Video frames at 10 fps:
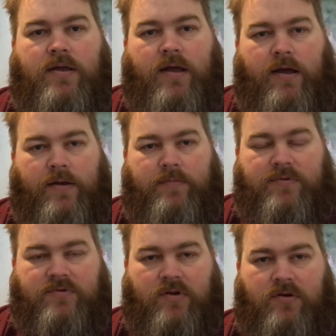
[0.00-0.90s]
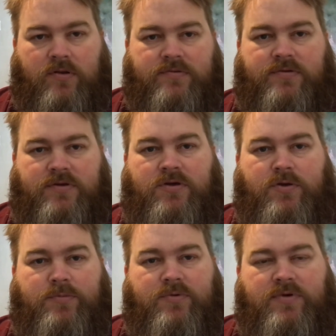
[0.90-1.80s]
It's got lots of
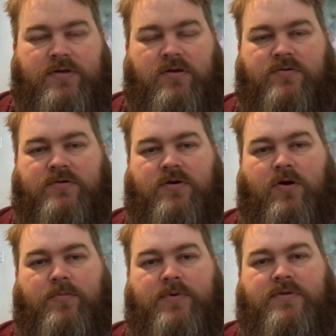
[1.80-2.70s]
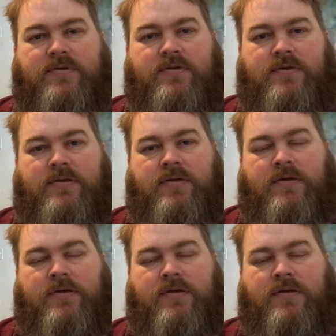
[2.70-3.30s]
humour in, lots of comedy,